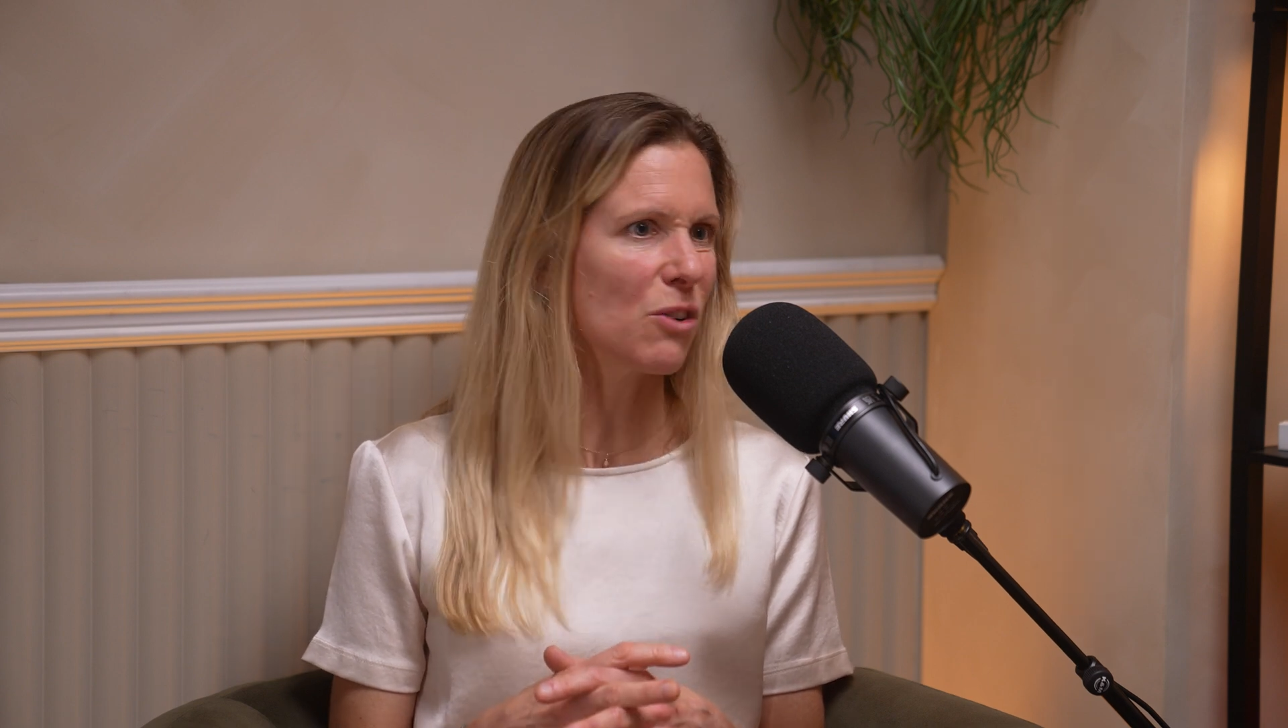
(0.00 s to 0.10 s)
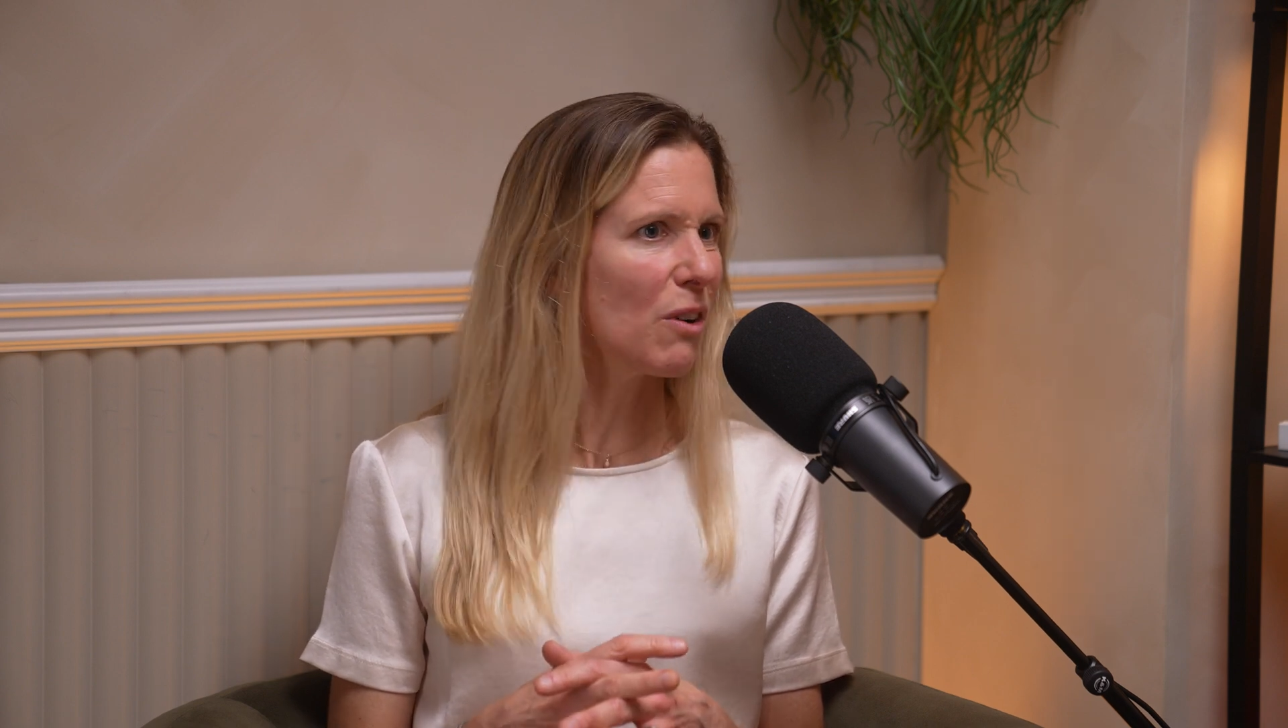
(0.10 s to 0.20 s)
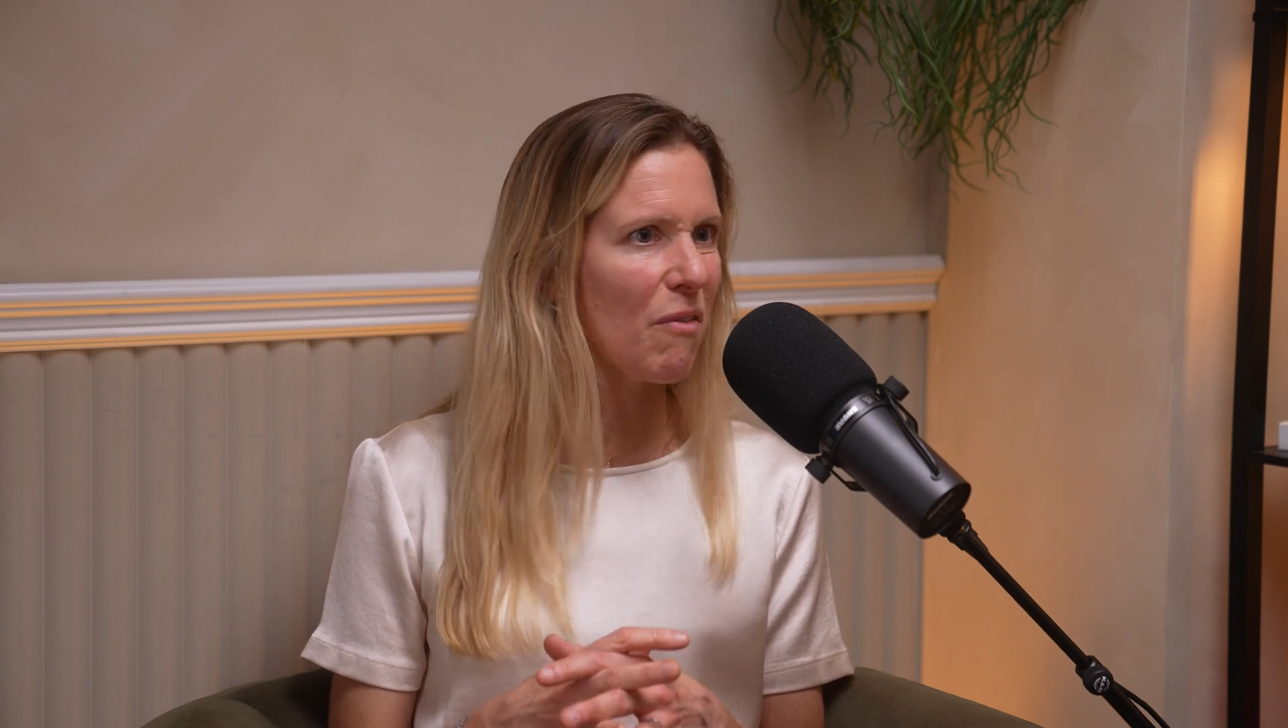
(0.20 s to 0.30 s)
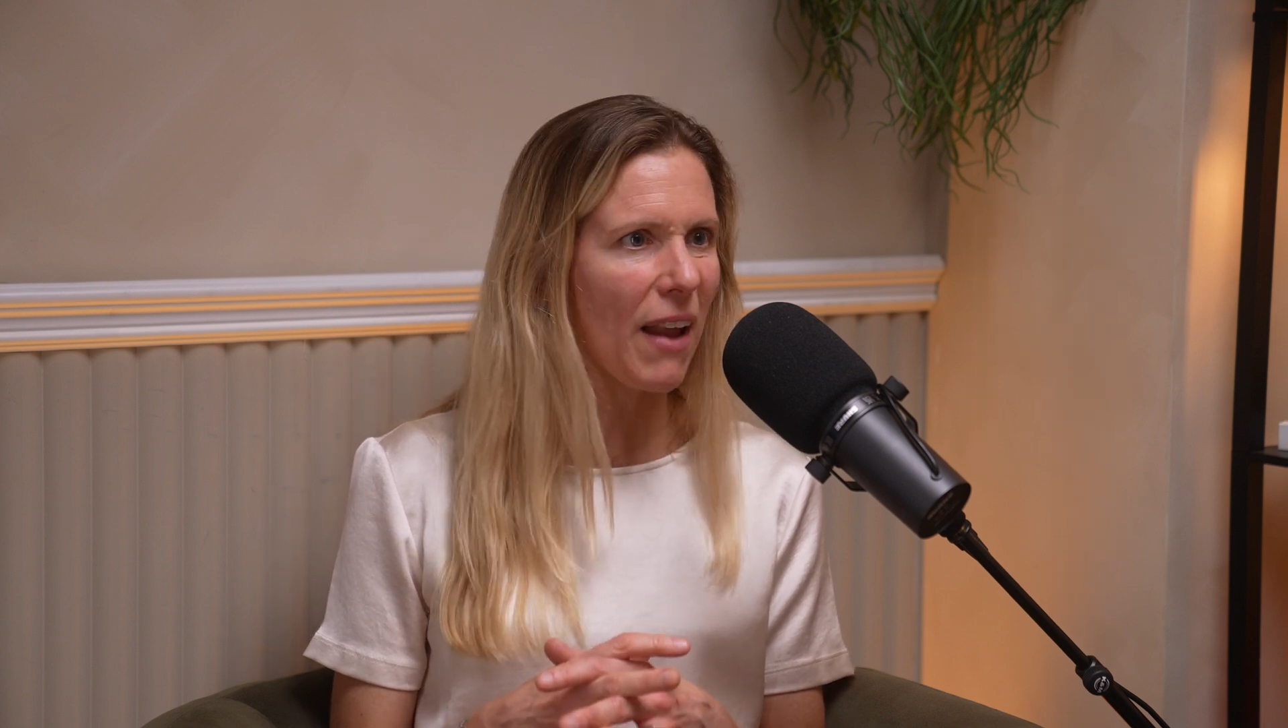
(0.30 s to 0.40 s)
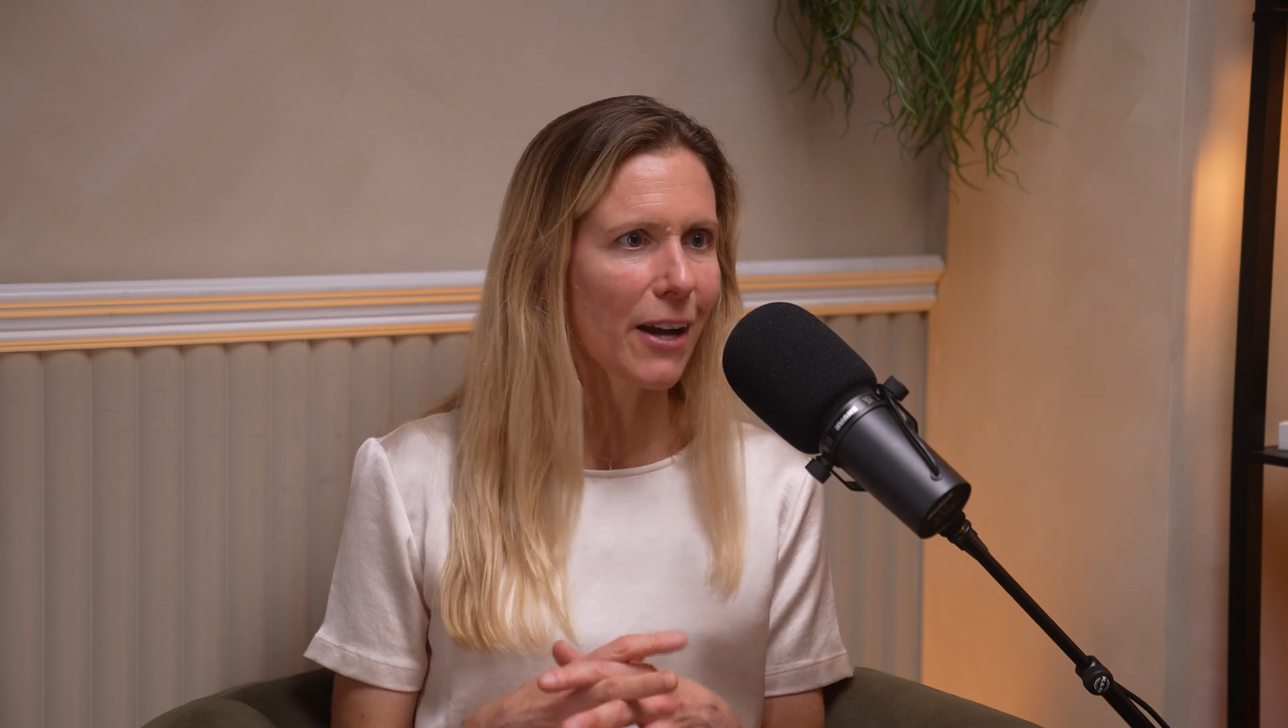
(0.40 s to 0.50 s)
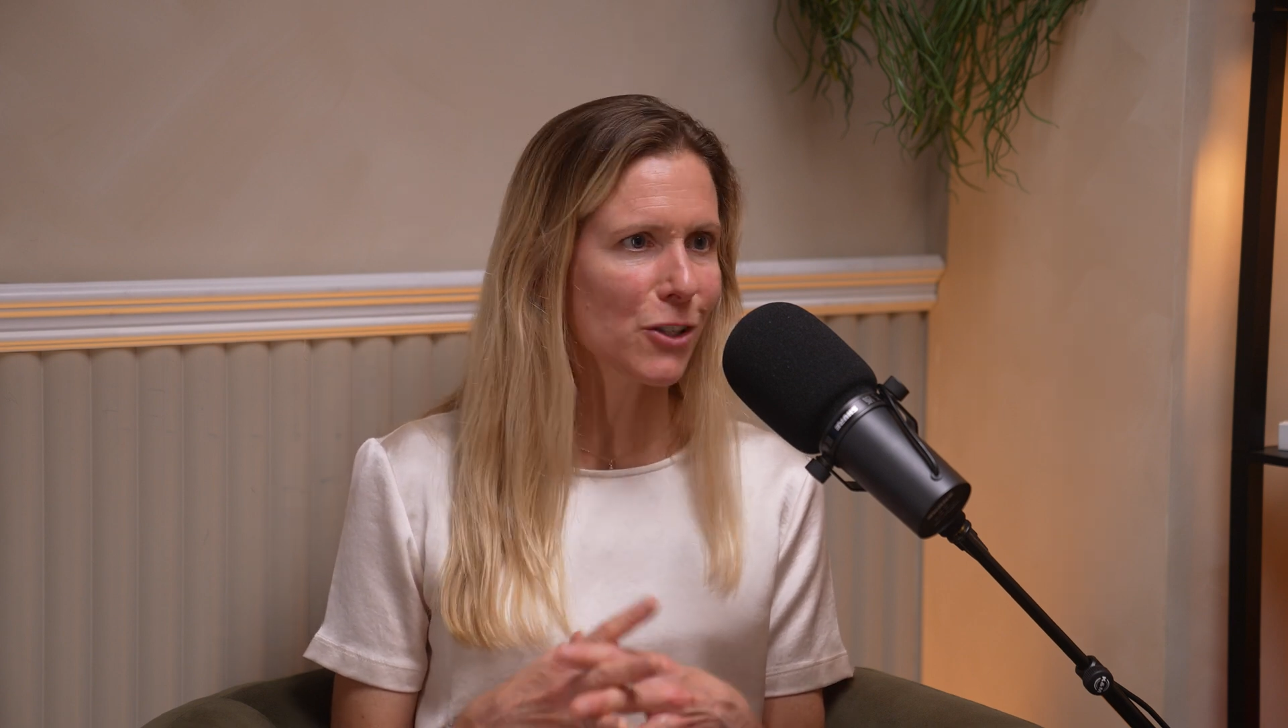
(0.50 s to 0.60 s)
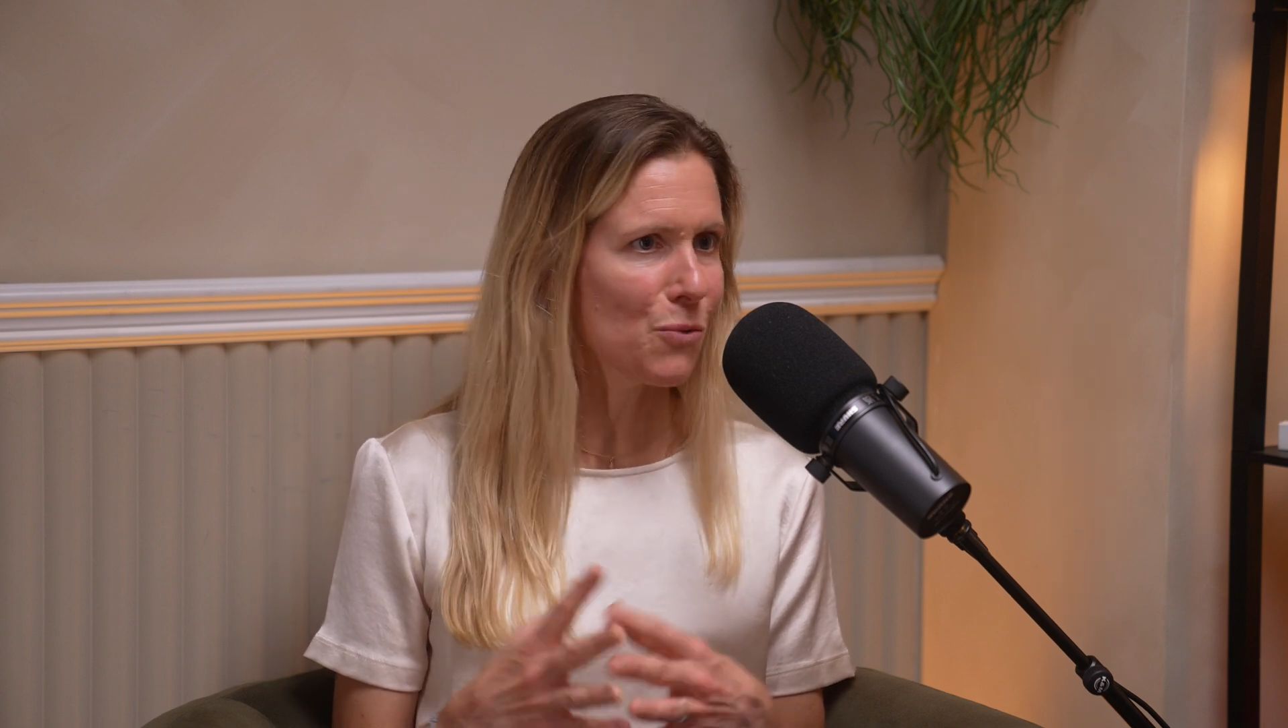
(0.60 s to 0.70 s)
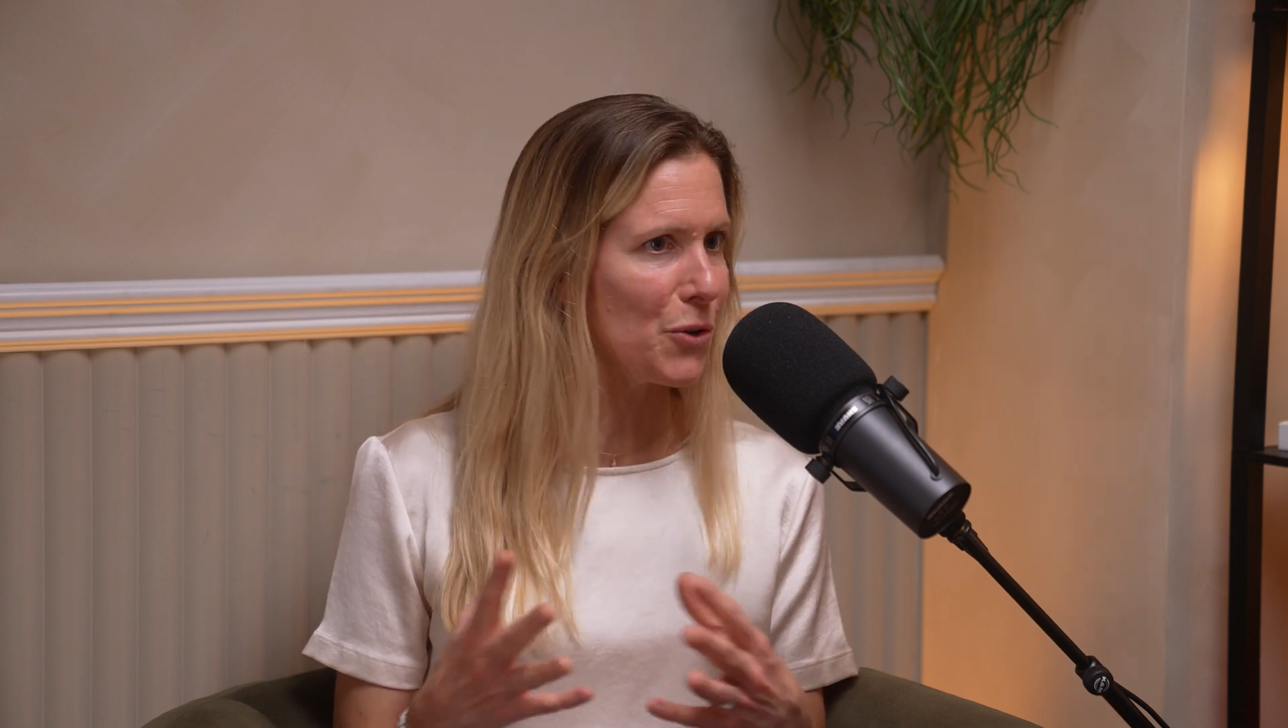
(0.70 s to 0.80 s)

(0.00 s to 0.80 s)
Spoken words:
to reflect on